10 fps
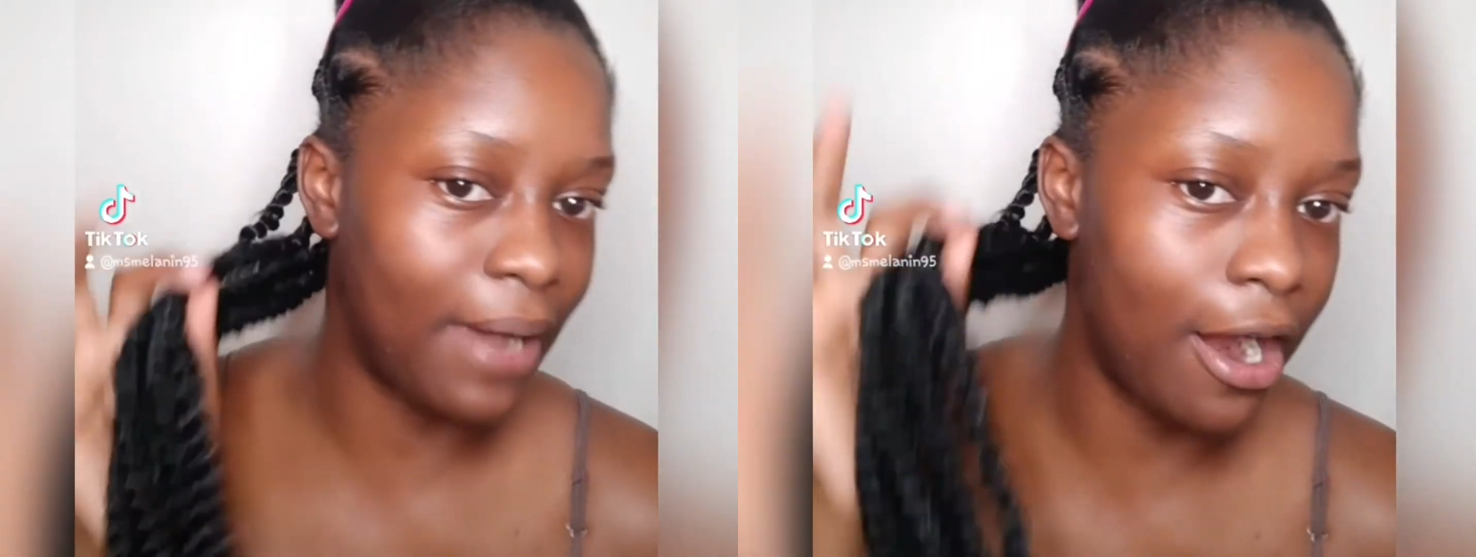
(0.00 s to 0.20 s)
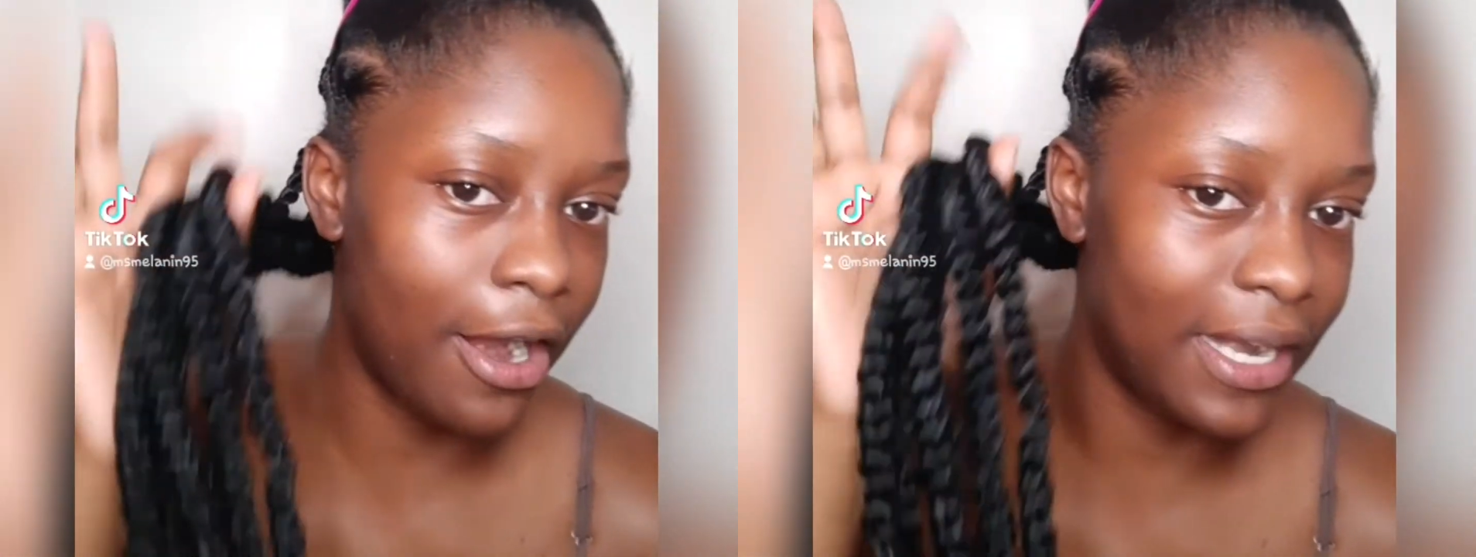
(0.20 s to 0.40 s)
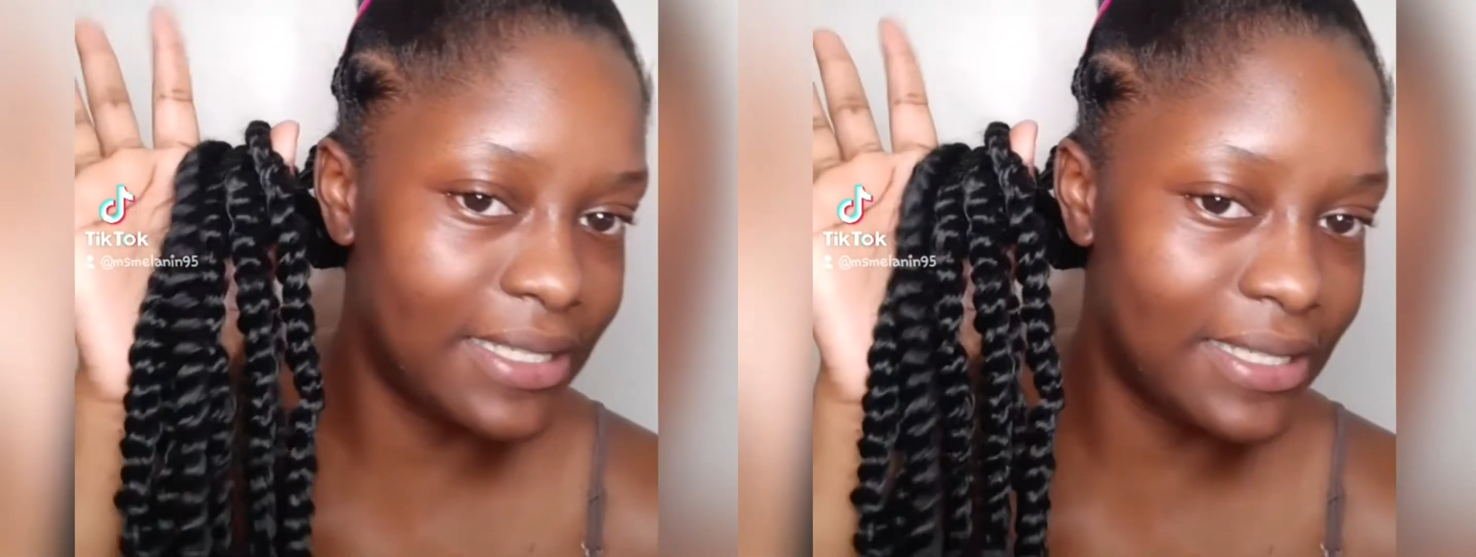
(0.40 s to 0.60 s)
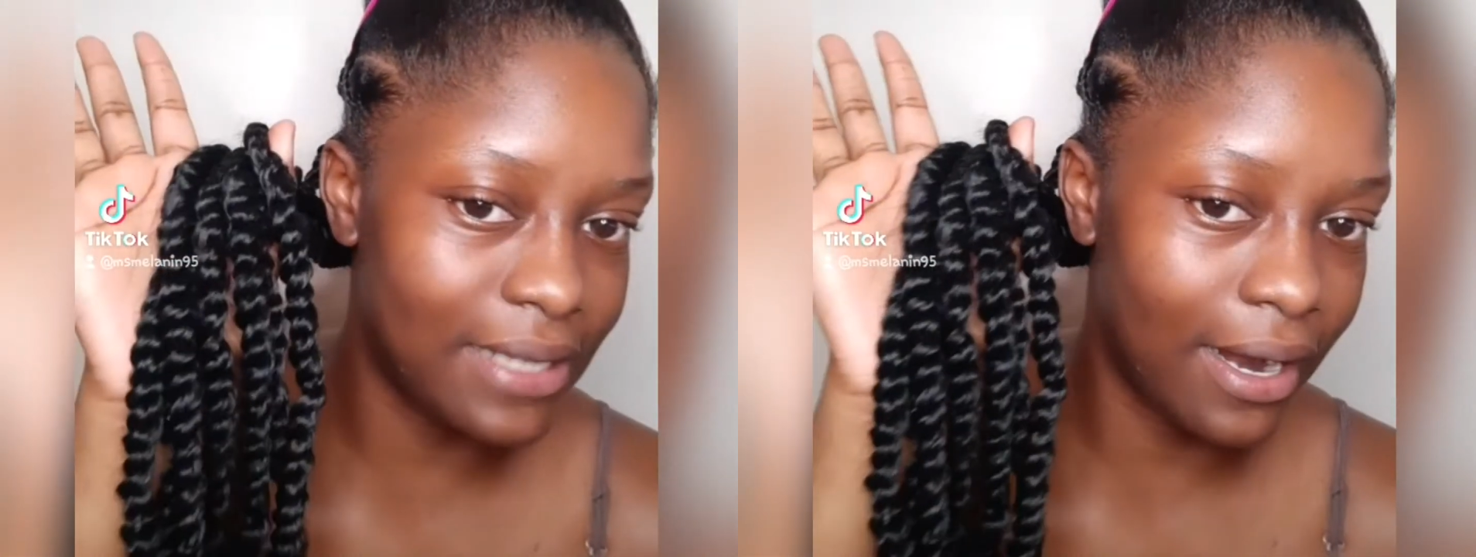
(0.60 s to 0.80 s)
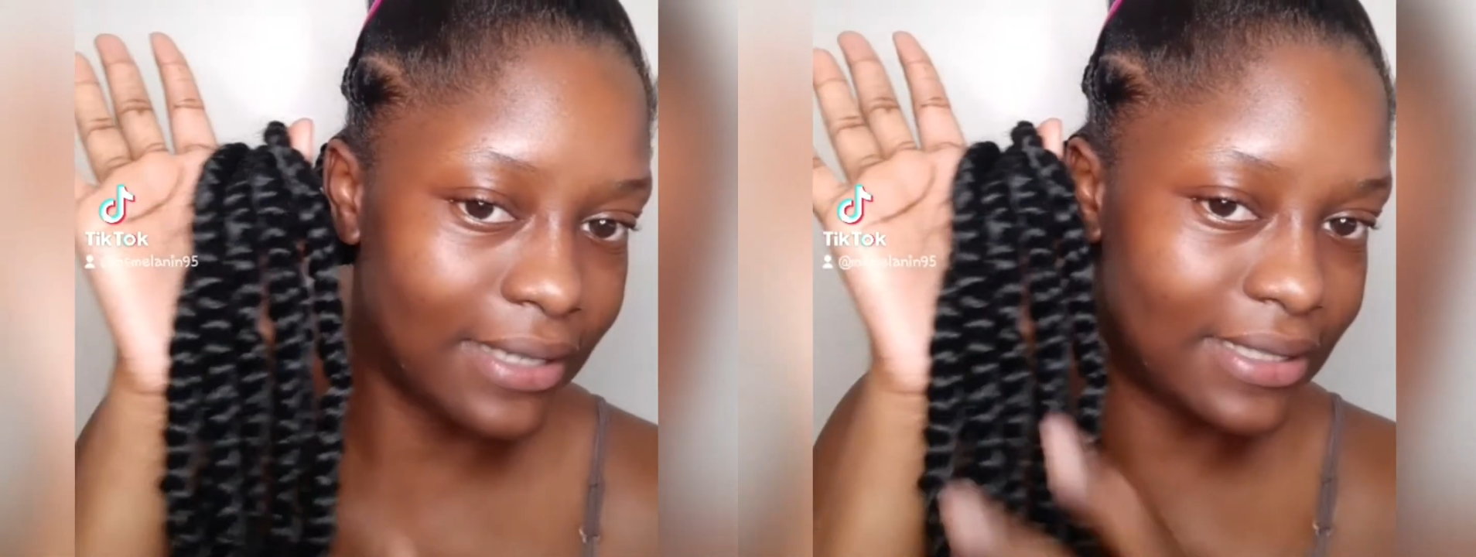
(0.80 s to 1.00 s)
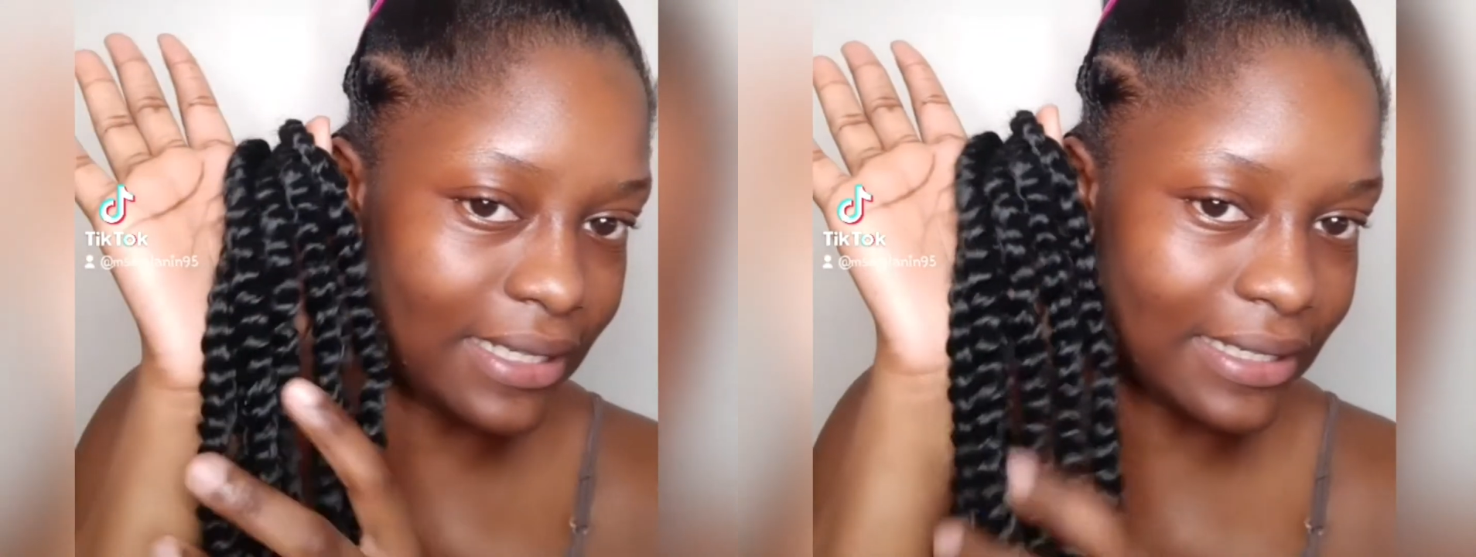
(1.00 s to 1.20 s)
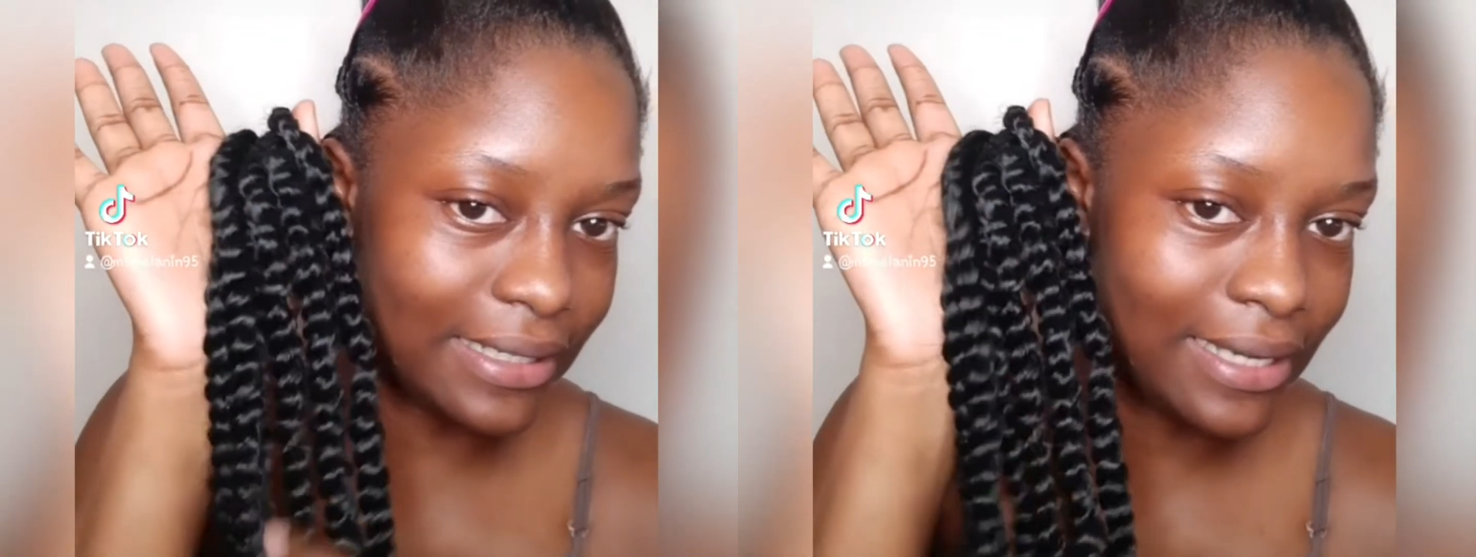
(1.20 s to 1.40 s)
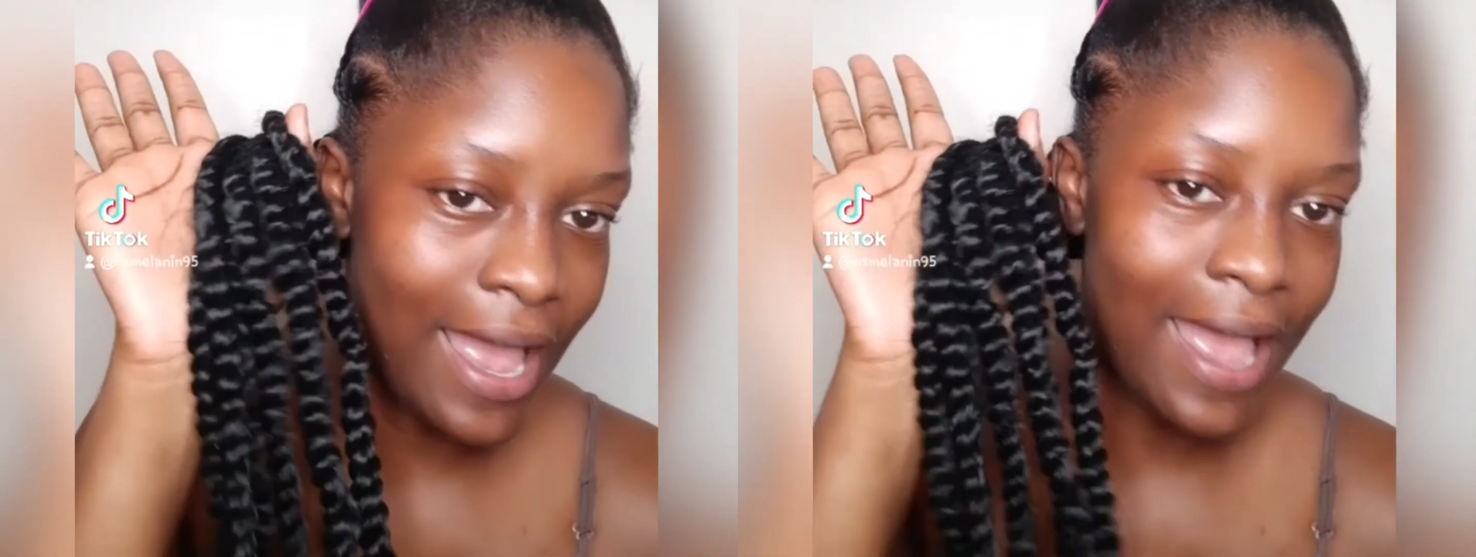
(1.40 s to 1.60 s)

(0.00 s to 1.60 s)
I already started,